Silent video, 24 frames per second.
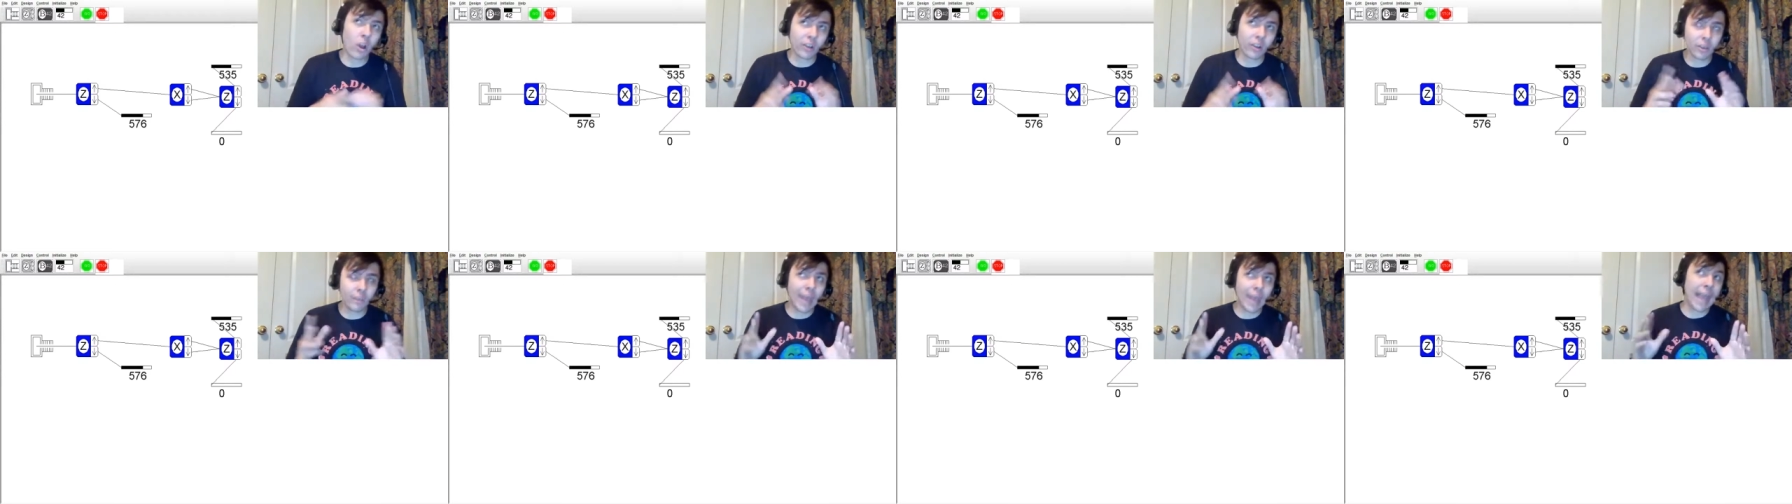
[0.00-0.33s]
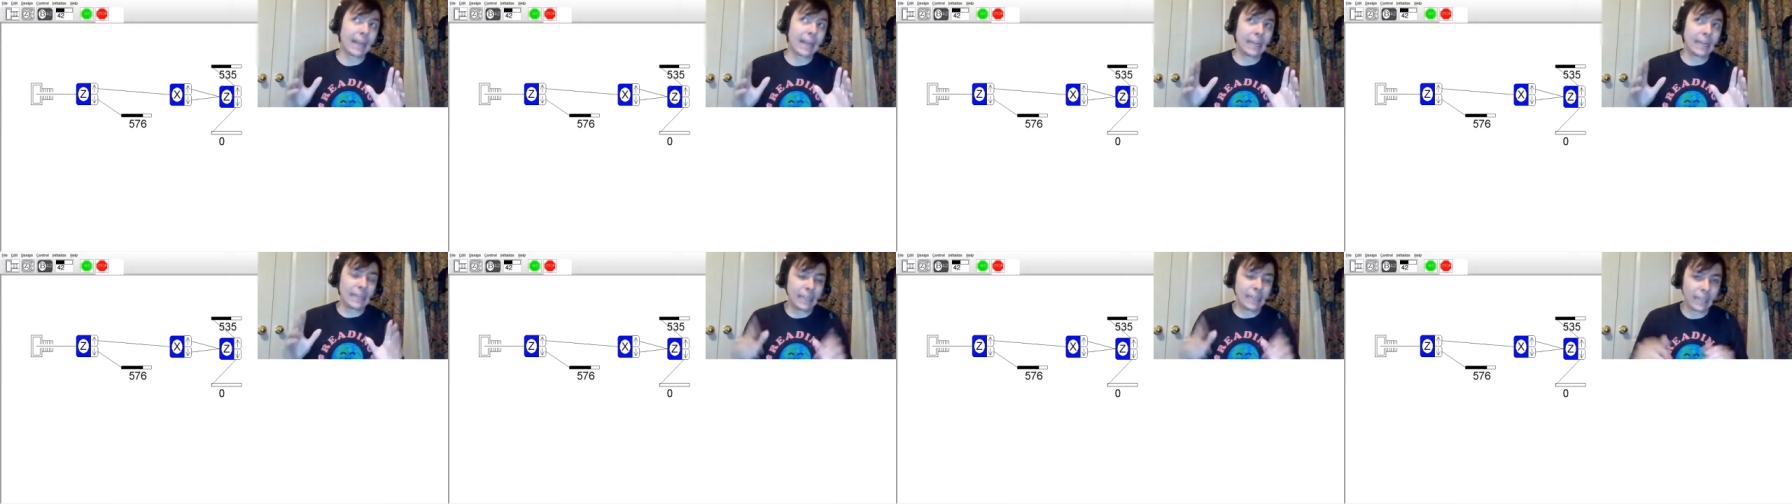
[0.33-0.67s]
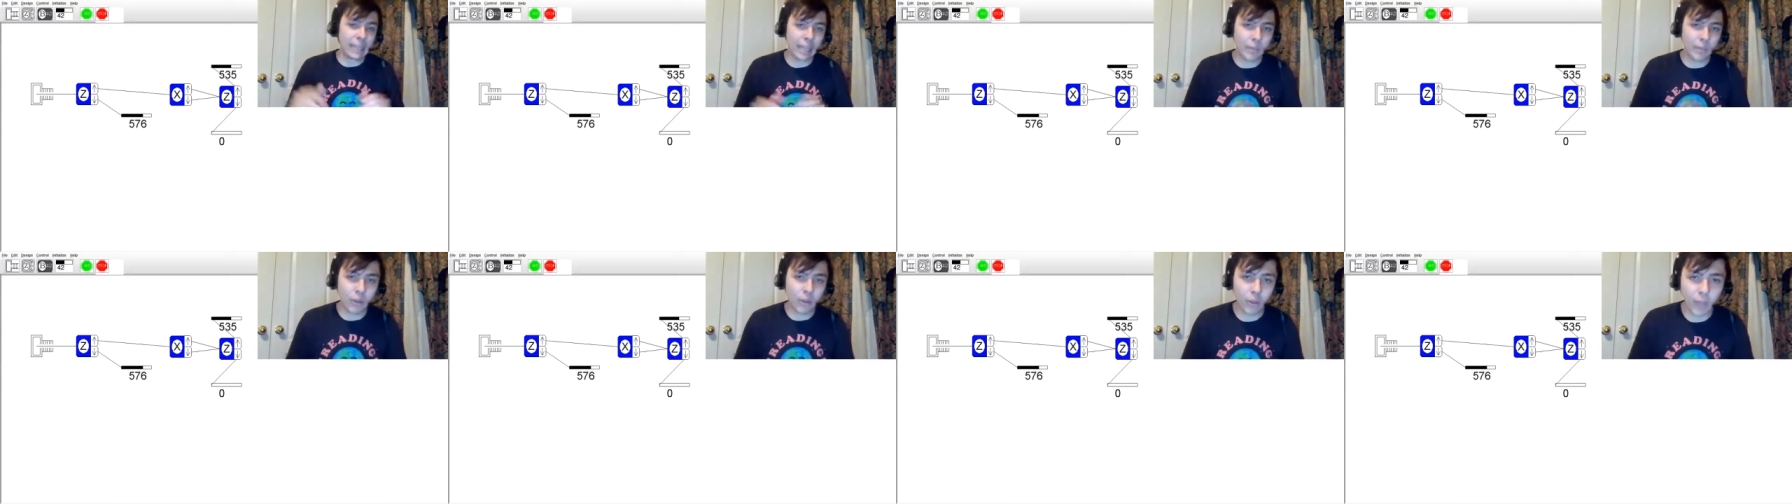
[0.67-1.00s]
magnetism and
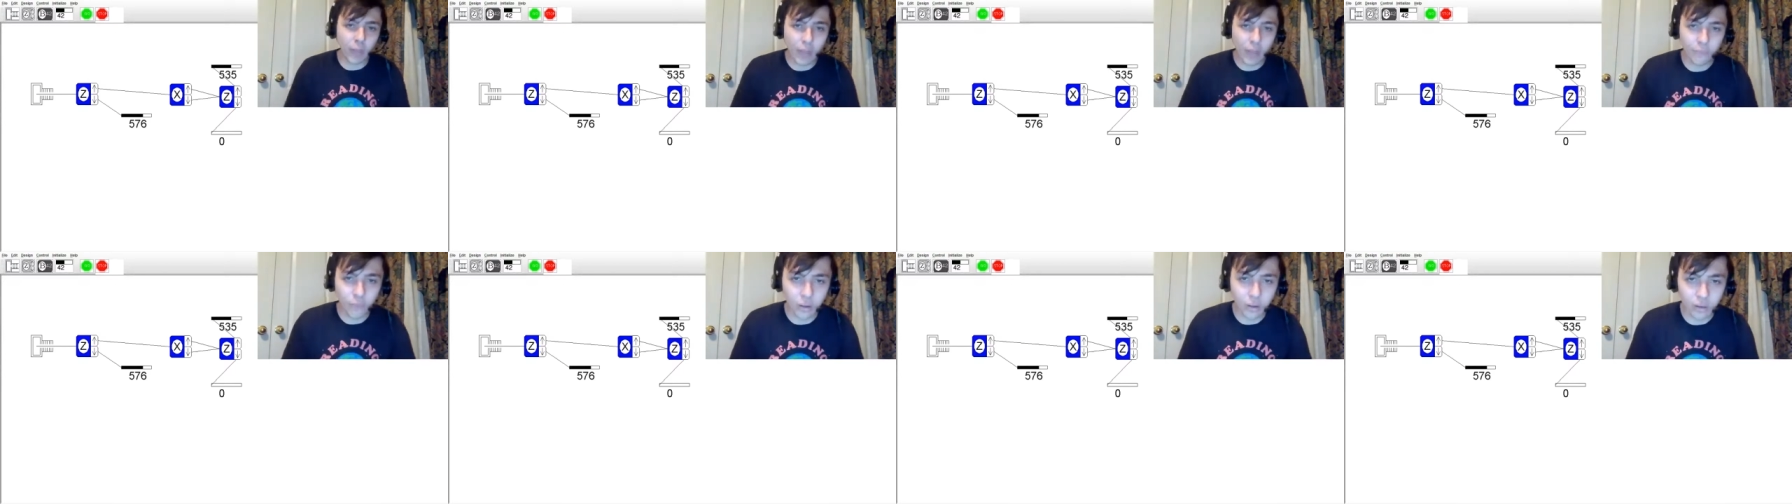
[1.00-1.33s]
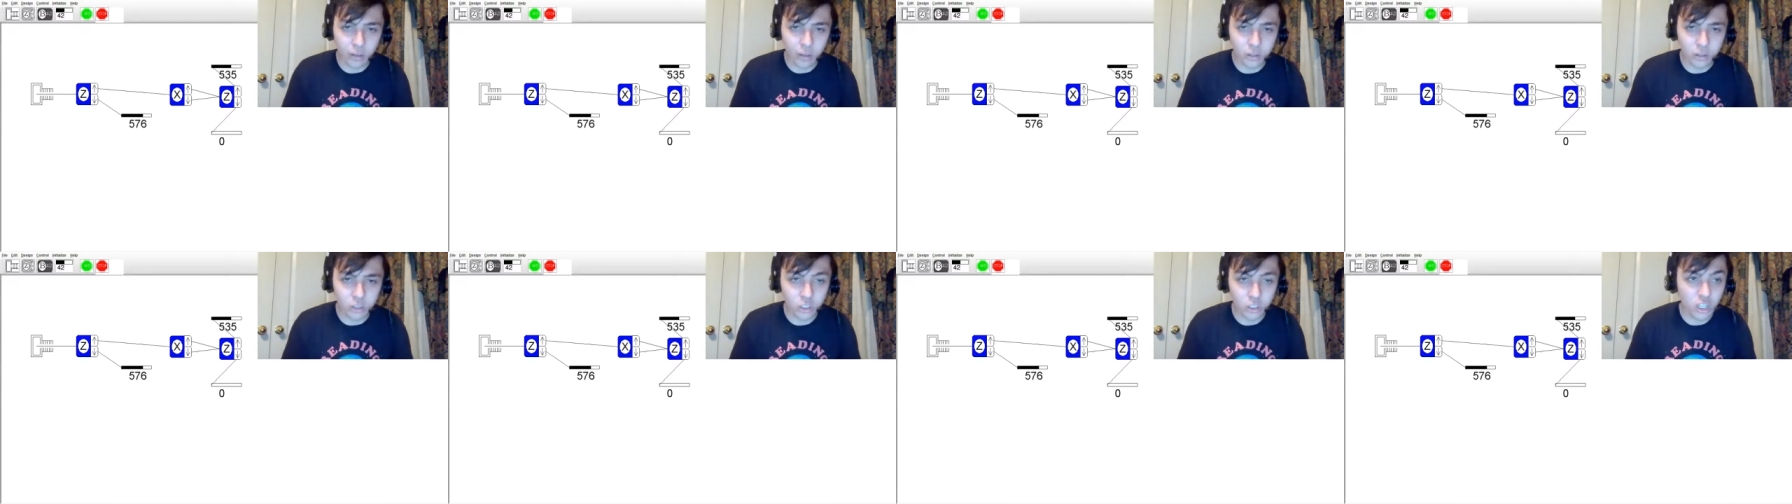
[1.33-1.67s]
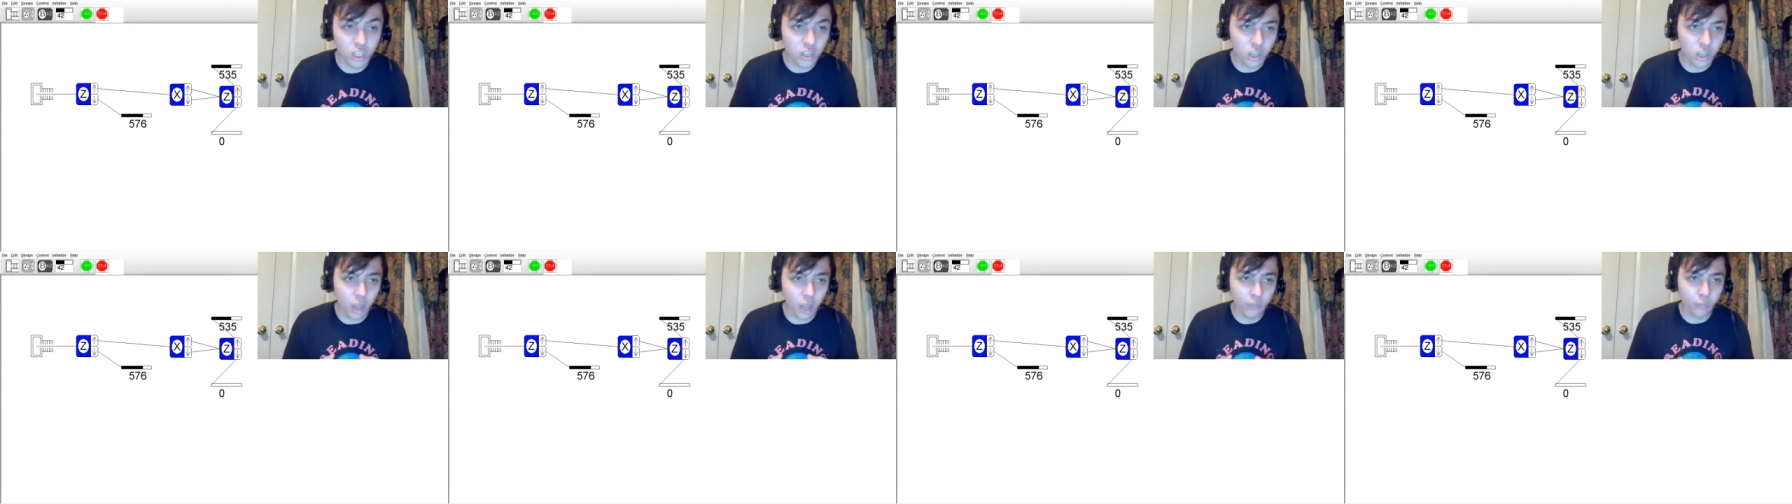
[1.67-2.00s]
all that fun
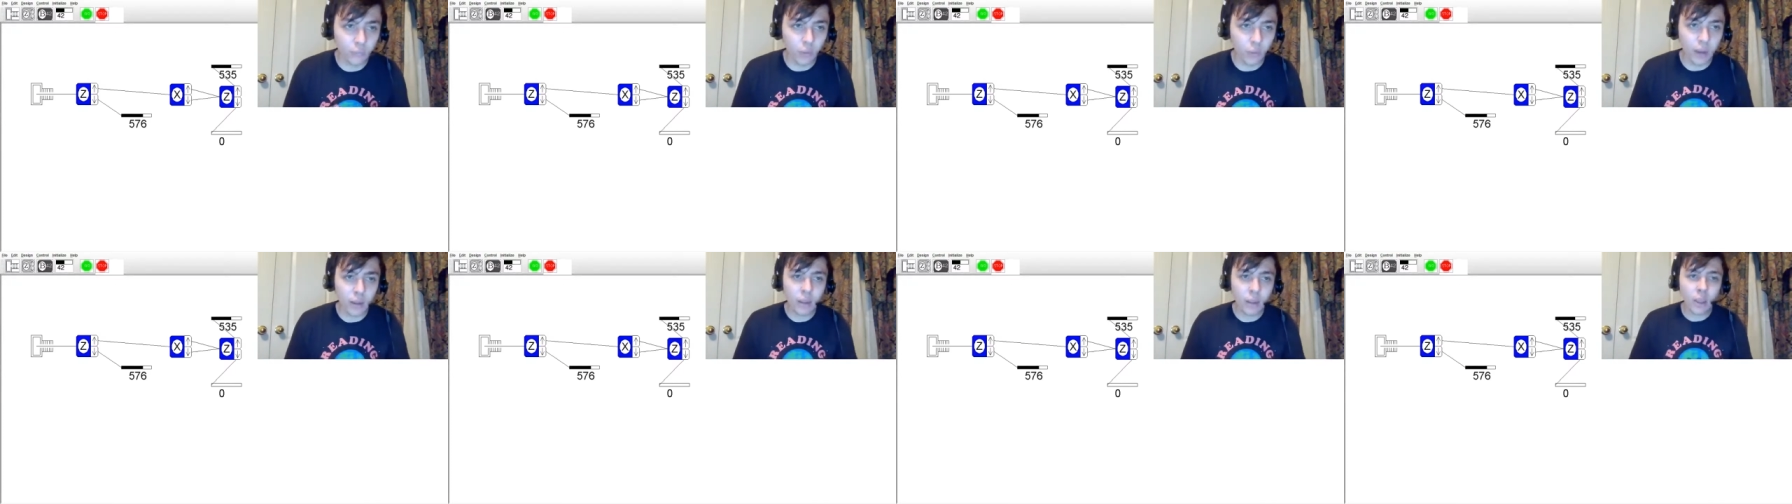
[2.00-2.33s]
stuff, right?